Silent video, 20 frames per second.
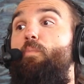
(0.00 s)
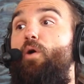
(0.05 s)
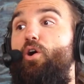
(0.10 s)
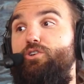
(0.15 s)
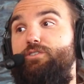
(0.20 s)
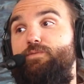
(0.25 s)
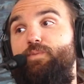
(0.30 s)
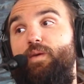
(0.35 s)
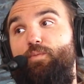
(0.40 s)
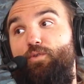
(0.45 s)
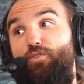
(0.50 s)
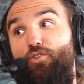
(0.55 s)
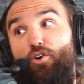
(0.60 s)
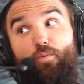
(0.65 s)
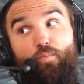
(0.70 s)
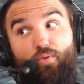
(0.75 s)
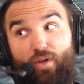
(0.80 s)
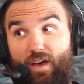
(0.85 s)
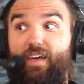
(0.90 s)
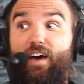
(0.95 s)
Most people
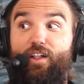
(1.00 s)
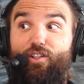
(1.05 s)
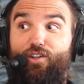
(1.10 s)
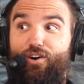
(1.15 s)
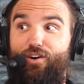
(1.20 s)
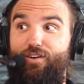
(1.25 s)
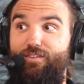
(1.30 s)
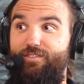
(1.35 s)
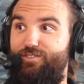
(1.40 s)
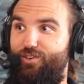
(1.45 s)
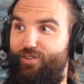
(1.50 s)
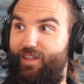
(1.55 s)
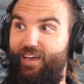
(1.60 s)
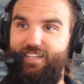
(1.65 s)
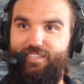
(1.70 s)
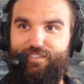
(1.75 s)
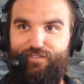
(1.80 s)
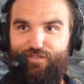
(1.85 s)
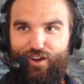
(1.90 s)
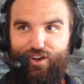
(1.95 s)
don't play that long, so like
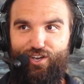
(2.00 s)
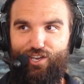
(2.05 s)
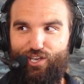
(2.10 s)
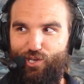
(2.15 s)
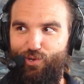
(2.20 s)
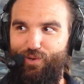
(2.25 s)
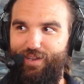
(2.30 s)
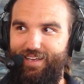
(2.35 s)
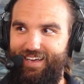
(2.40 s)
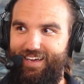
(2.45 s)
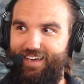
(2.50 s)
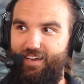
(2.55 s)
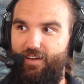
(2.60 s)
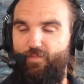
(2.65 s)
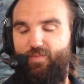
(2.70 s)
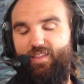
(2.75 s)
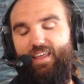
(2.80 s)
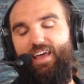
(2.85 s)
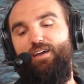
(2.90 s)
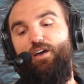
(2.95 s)
it's a very unique,
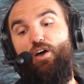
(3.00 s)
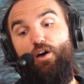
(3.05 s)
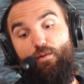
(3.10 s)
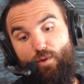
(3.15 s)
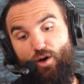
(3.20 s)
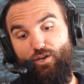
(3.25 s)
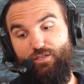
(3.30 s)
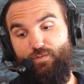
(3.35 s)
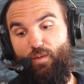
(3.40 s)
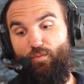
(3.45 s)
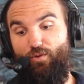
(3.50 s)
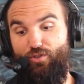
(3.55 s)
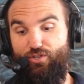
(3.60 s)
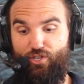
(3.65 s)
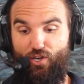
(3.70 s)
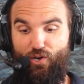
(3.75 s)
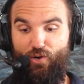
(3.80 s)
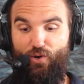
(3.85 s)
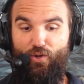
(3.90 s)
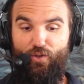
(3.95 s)
like most people
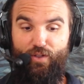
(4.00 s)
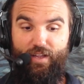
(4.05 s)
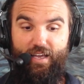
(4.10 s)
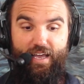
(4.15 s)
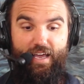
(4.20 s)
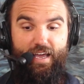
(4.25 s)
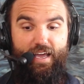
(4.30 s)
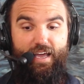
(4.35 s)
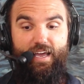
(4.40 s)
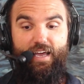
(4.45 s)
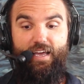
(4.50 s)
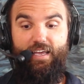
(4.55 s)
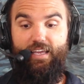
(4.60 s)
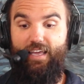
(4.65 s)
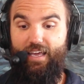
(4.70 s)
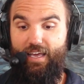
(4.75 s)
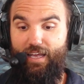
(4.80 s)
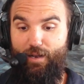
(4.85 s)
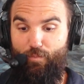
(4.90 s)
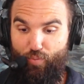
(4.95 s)
don't
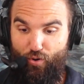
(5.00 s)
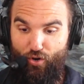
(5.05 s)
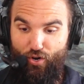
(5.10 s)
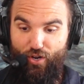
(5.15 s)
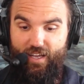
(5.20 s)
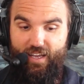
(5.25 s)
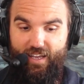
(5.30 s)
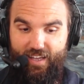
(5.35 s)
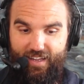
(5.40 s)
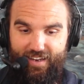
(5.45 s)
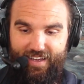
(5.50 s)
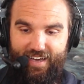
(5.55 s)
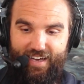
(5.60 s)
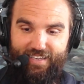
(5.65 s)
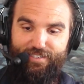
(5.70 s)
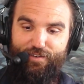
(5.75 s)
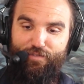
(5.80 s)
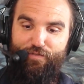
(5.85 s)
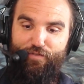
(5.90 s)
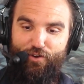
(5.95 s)
get put in
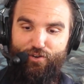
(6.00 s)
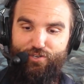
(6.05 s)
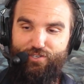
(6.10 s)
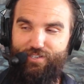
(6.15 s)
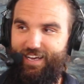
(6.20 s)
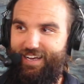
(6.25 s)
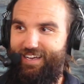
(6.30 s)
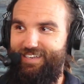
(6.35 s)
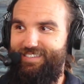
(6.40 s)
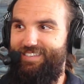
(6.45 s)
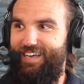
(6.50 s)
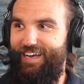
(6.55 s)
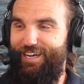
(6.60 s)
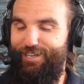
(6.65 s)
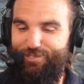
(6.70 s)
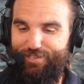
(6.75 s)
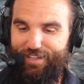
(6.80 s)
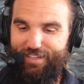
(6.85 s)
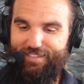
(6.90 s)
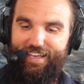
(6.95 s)
as a first, like a
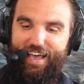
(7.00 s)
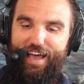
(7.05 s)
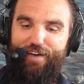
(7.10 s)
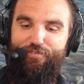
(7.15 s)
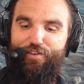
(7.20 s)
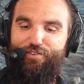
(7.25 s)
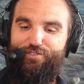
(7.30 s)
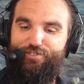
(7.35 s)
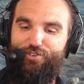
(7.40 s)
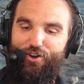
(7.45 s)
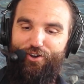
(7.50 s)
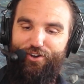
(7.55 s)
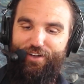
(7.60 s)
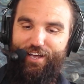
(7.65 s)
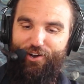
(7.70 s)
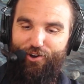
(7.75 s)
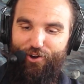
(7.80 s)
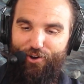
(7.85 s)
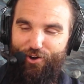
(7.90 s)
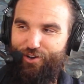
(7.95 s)
second, have the starter
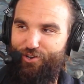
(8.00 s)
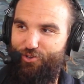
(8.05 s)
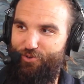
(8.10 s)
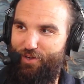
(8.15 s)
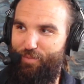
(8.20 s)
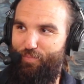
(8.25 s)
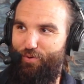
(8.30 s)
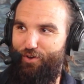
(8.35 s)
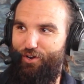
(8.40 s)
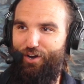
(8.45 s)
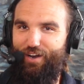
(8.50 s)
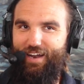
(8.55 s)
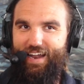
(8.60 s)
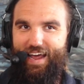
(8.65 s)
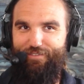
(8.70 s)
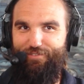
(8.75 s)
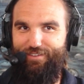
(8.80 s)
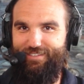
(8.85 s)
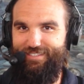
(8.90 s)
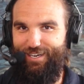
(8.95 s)
get hurt and you get put on and
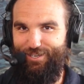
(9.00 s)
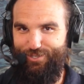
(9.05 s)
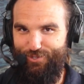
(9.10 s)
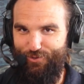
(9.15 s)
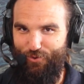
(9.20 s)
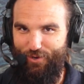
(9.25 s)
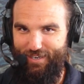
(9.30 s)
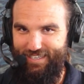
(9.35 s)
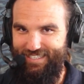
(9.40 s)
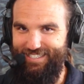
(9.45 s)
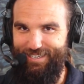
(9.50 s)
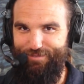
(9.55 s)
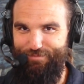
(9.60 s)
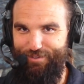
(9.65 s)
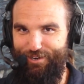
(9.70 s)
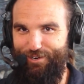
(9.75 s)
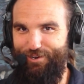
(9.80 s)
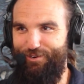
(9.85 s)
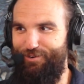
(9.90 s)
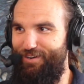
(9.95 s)
have this like 20 some
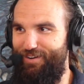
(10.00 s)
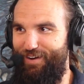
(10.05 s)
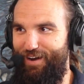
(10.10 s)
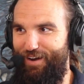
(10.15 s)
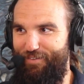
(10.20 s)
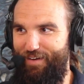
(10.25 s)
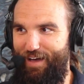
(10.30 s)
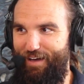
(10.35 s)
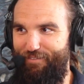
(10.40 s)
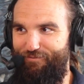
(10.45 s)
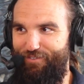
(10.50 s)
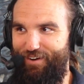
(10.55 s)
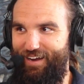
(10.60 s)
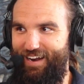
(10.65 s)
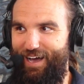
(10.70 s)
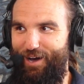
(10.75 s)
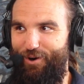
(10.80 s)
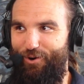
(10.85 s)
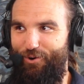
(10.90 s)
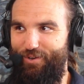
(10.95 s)
year career. I don't
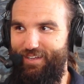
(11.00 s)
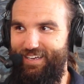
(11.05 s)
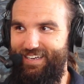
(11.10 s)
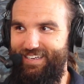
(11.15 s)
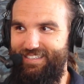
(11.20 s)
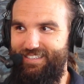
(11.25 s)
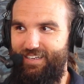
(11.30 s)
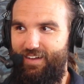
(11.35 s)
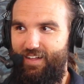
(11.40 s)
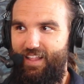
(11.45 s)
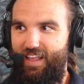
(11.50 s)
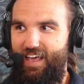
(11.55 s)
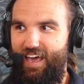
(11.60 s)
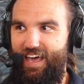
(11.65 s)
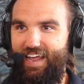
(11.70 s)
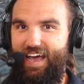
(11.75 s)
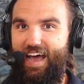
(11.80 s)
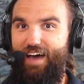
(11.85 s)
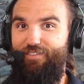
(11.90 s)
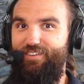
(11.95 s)
forget how old he is
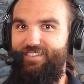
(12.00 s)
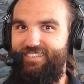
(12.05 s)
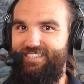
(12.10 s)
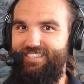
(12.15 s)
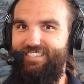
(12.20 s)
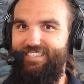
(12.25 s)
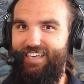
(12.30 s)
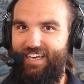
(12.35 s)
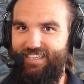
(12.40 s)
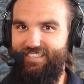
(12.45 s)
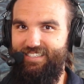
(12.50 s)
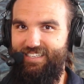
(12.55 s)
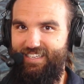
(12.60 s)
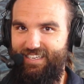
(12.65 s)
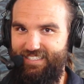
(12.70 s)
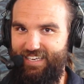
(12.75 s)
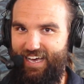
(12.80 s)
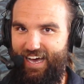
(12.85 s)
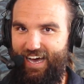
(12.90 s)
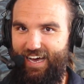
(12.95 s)
and have the success that
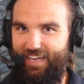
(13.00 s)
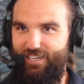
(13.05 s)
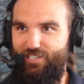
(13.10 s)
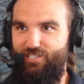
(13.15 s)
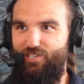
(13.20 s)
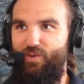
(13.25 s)
he's had.